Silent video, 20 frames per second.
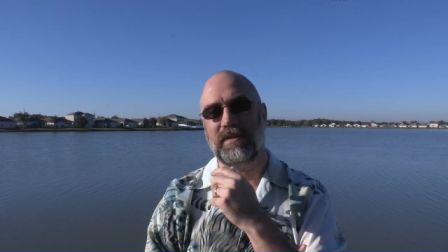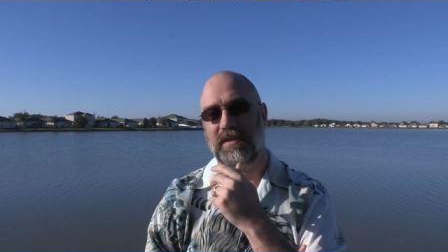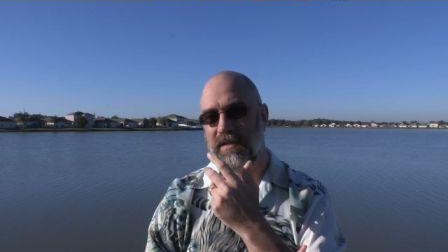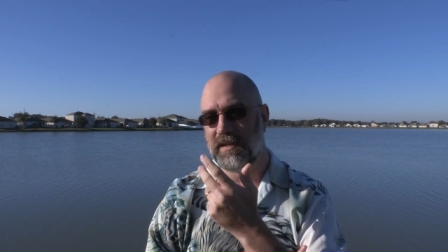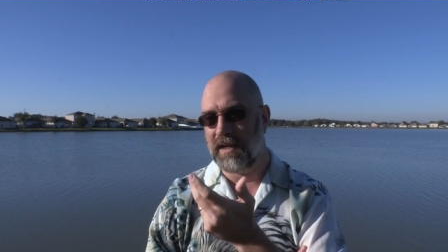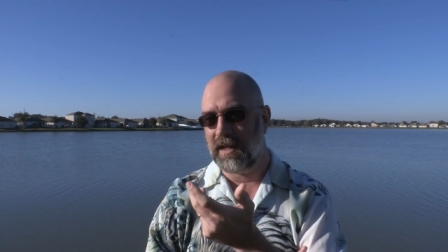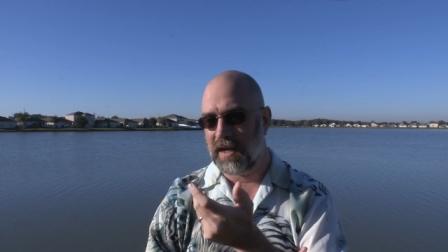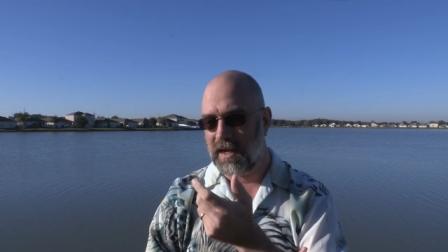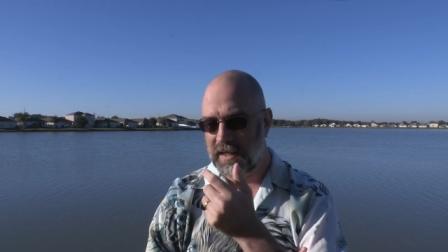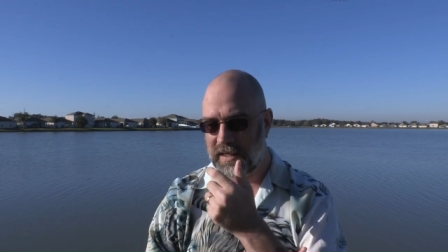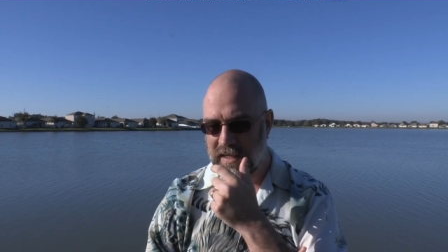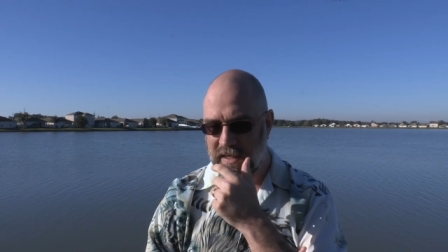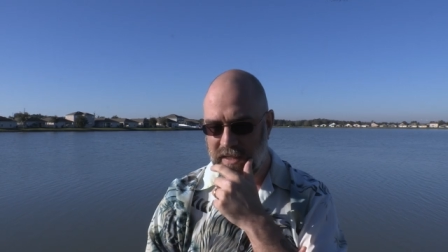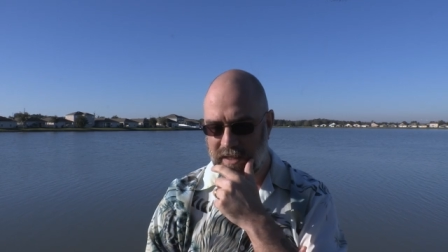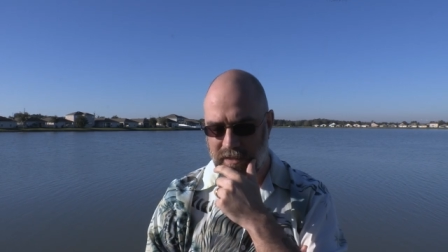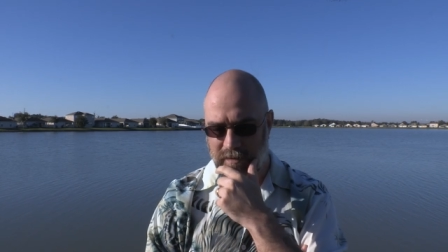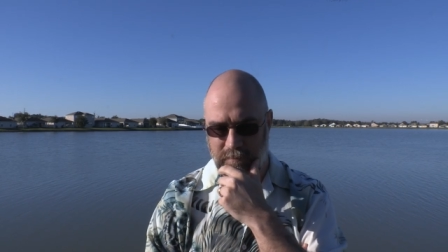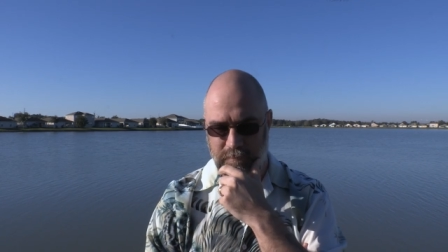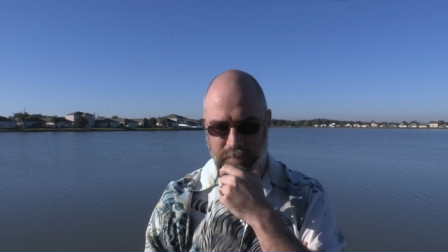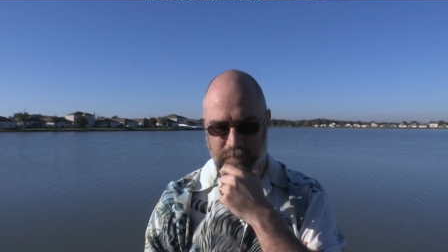and and I get
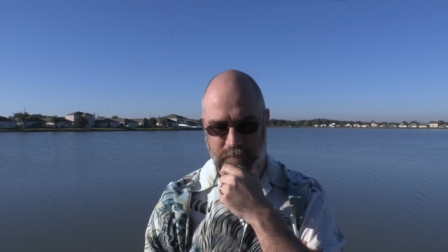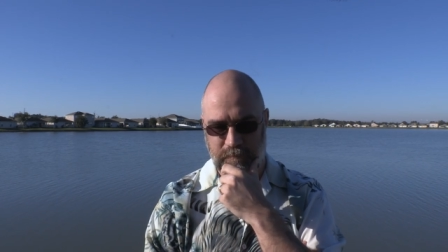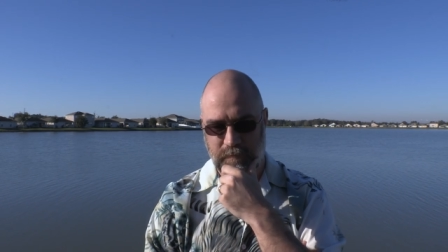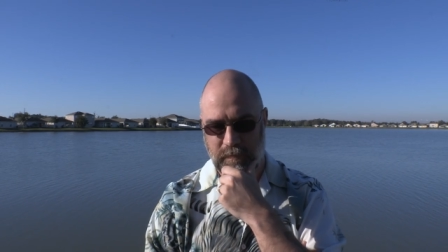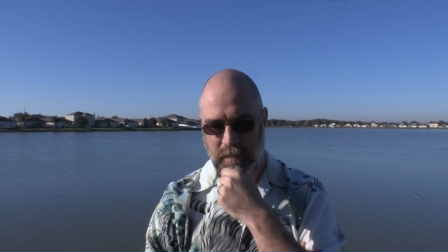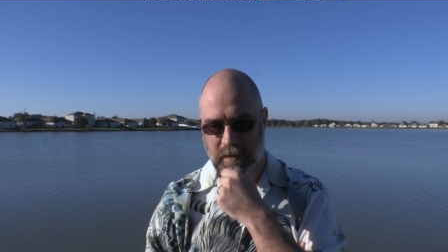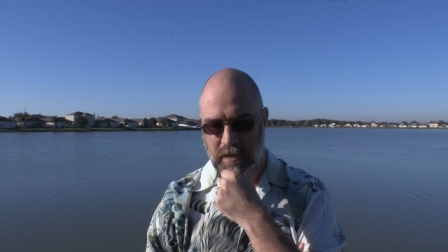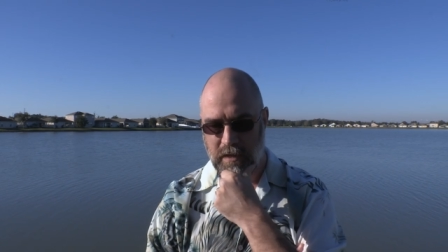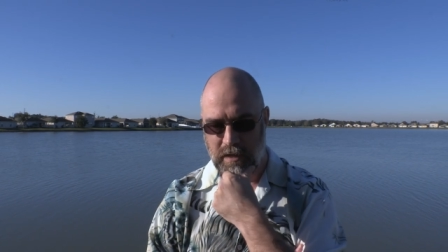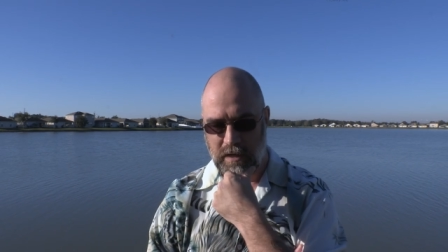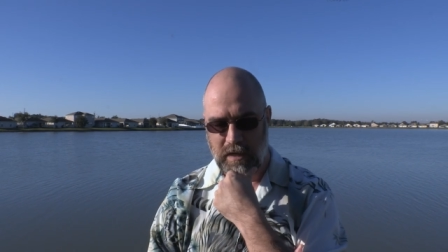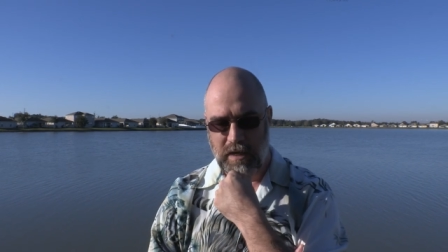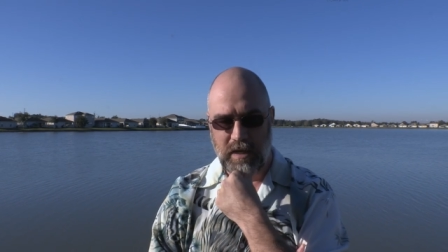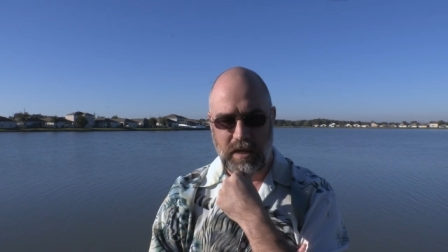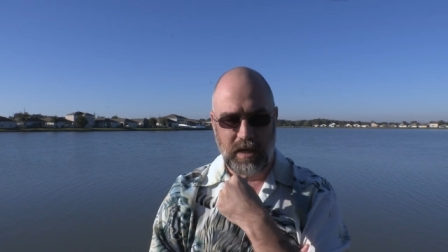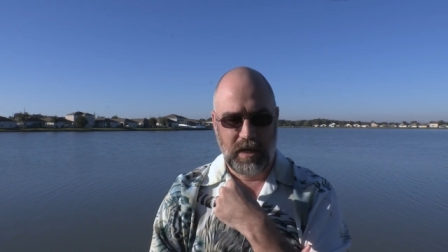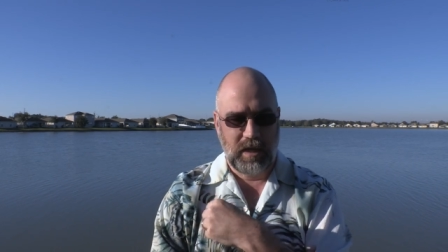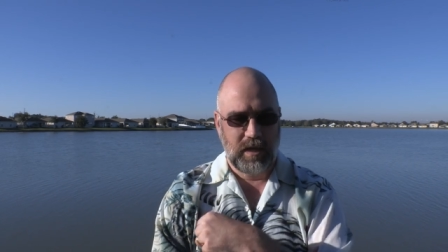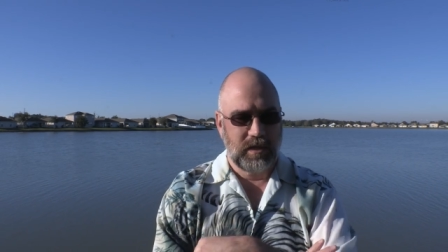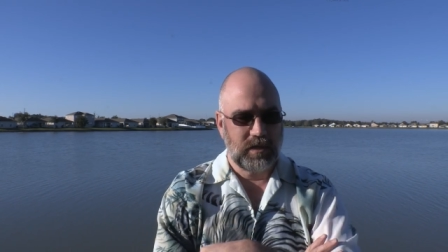it
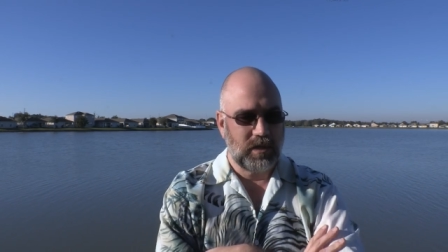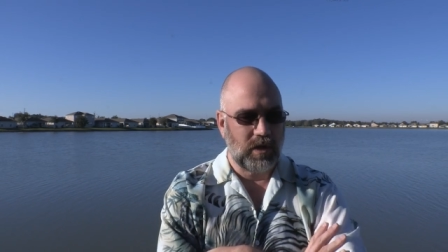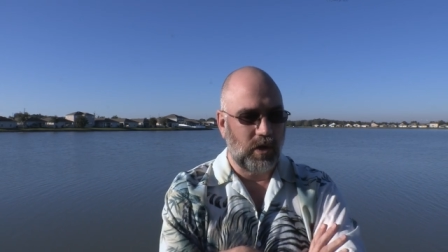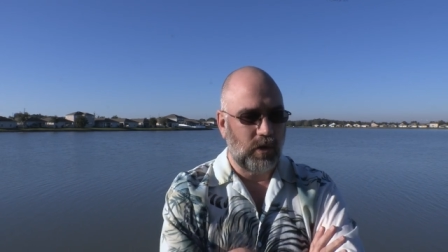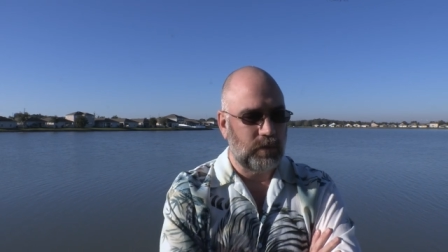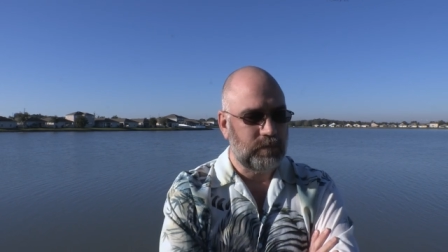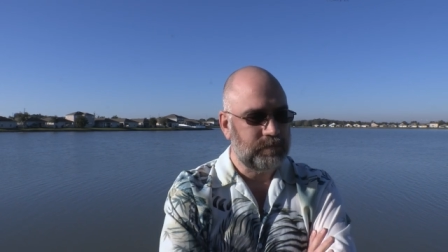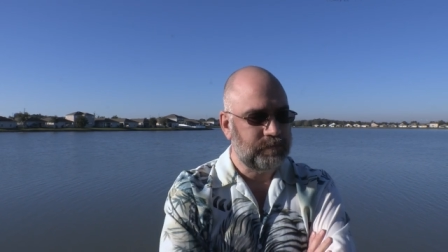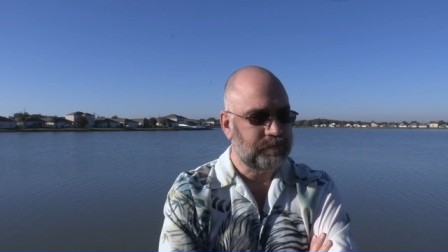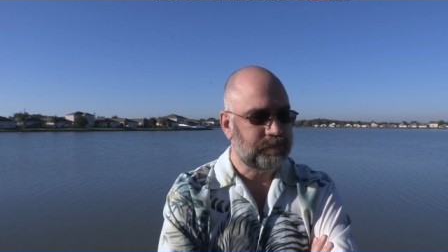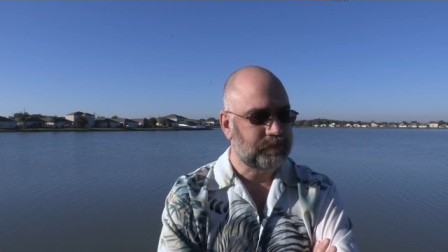so